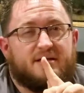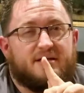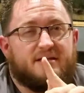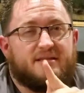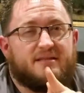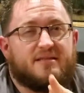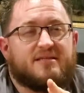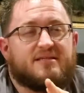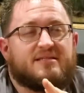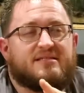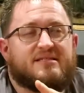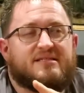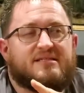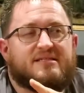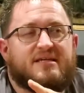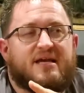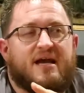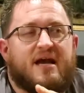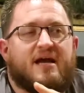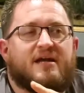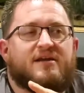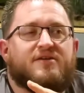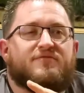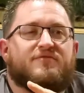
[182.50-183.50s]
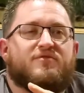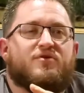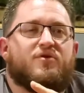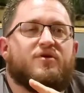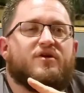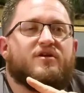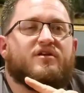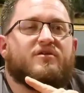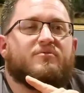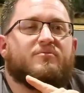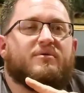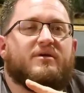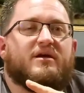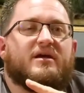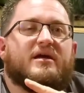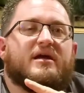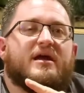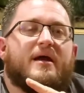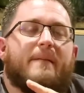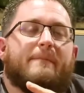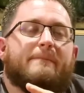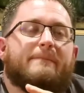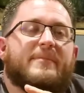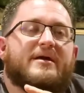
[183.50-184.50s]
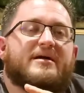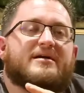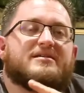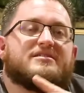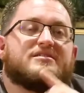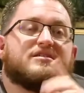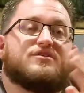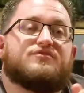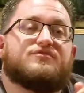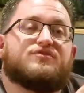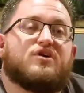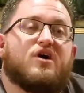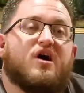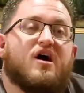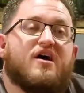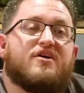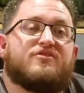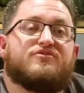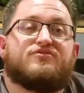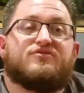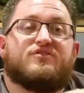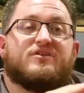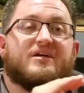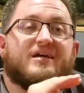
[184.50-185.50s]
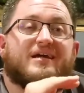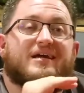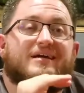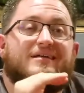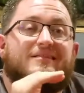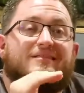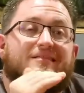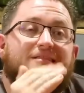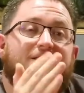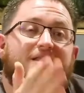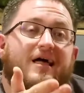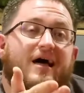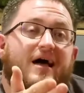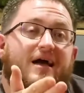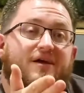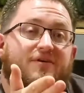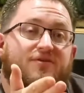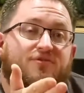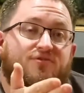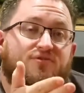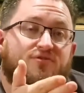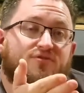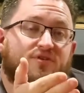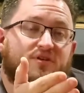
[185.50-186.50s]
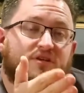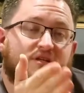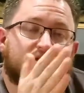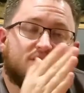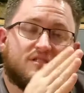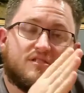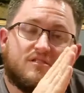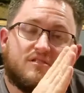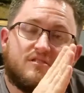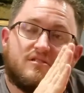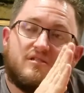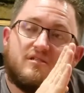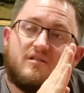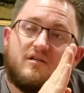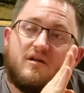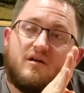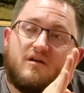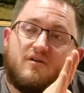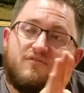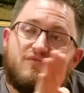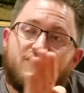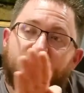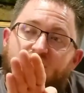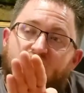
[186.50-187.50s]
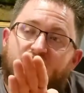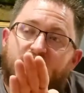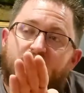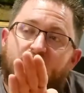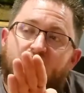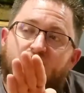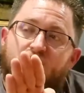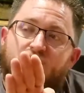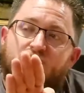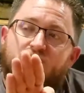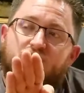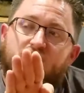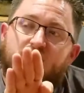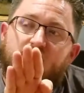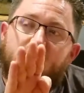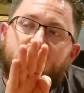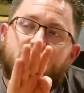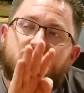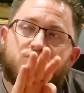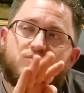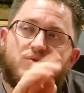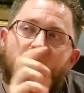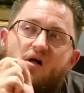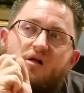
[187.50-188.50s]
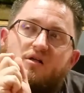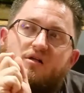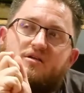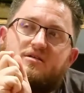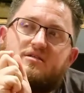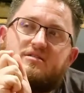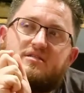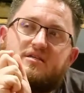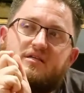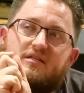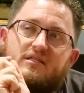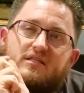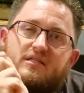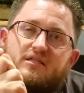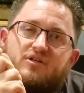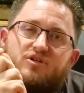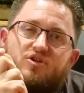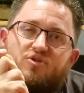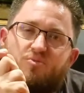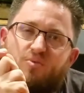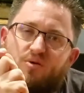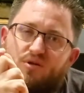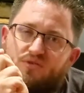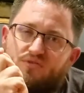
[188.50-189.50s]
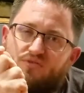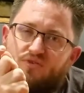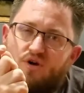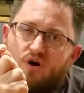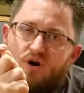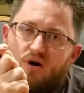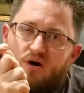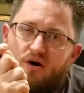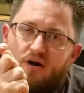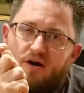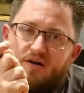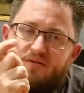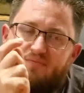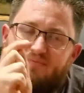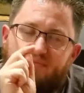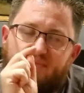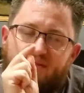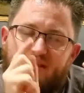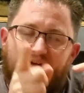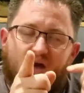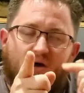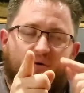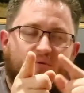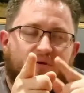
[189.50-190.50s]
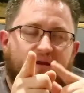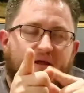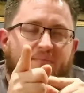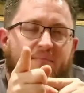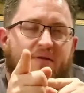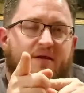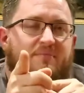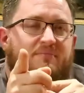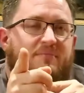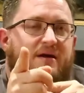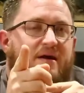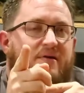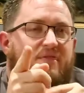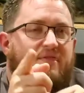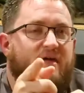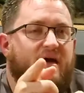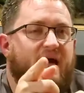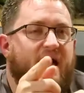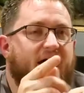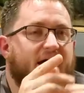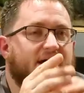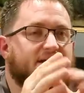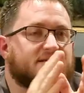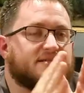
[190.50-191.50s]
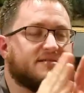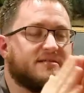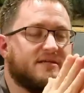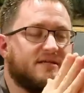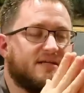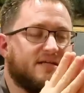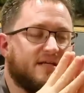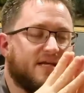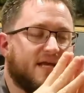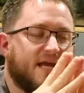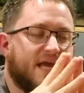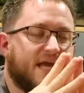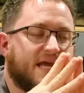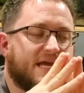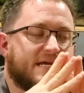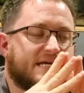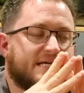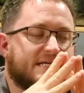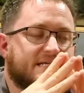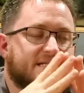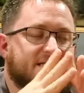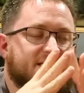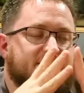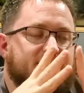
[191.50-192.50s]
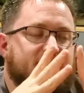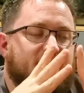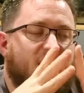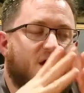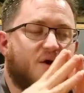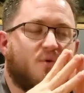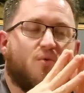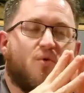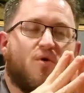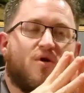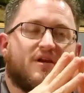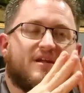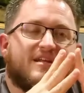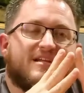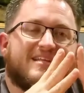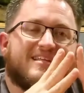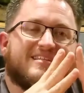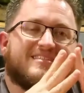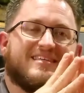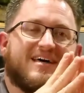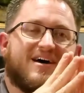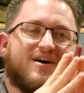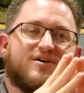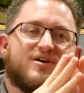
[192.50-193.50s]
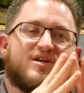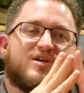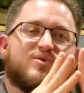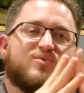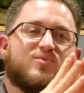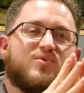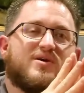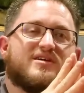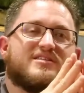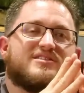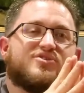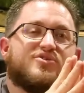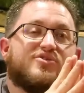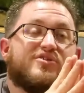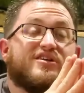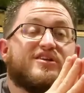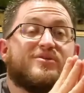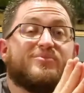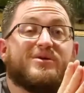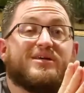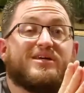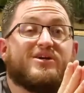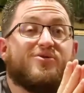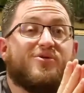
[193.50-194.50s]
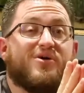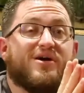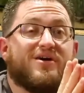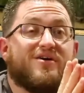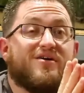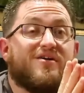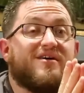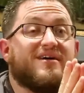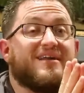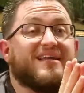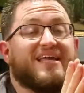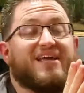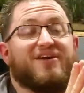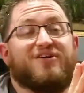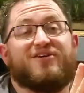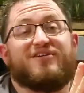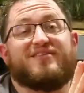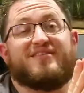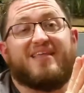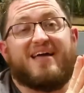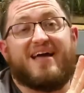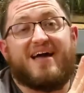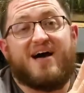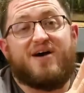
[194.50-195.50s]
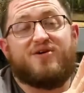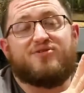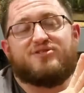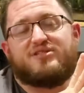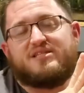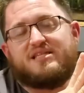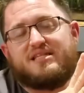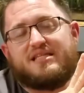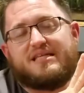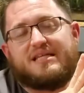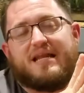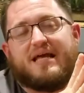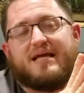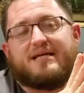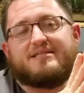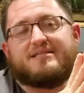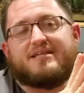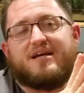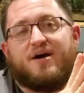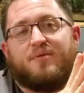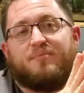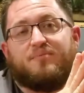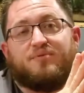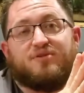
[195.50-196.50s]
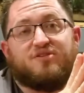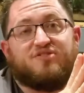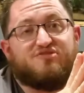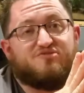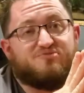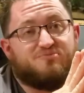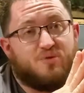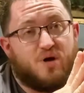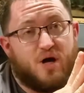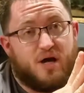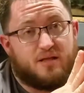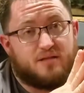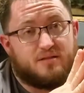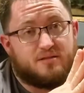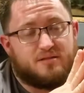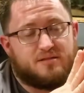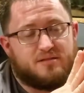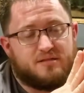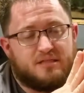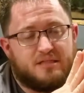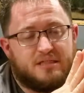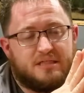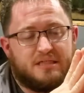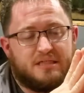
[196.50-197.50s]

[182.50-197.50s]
this is kind of going to be a mix of coffee and life video, as well as a little bit of car. Now what I mean by that is I wanted to tell you what's going to be going on here at the house in the next couple of months.